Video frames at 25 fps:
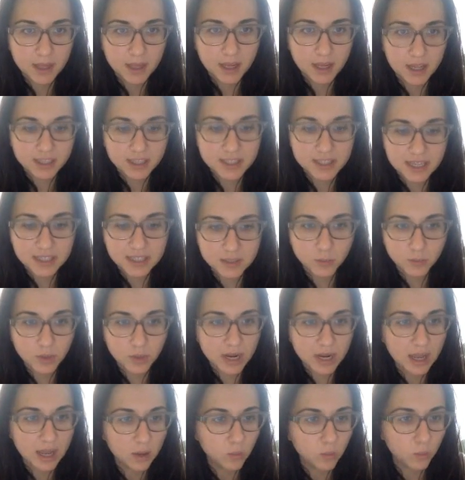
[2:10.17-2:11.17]
because that's
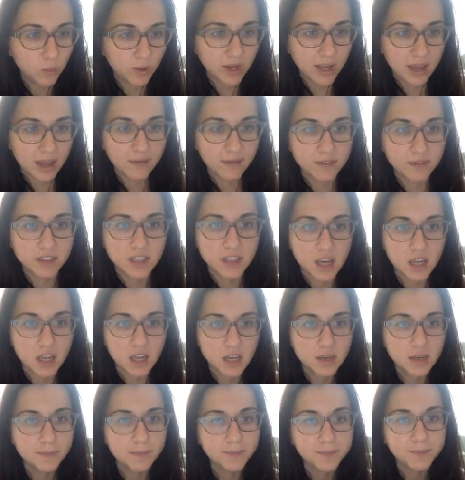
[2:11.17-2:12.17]
what I would have
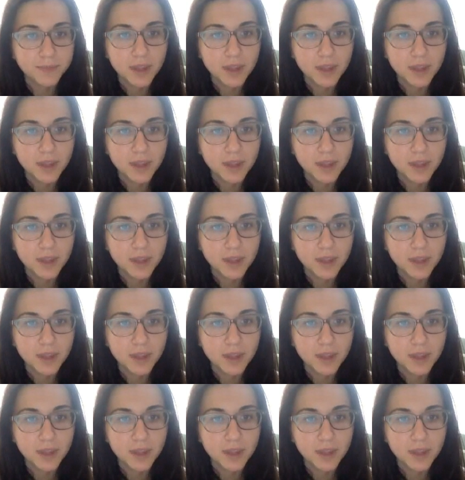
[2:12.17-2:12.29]
done.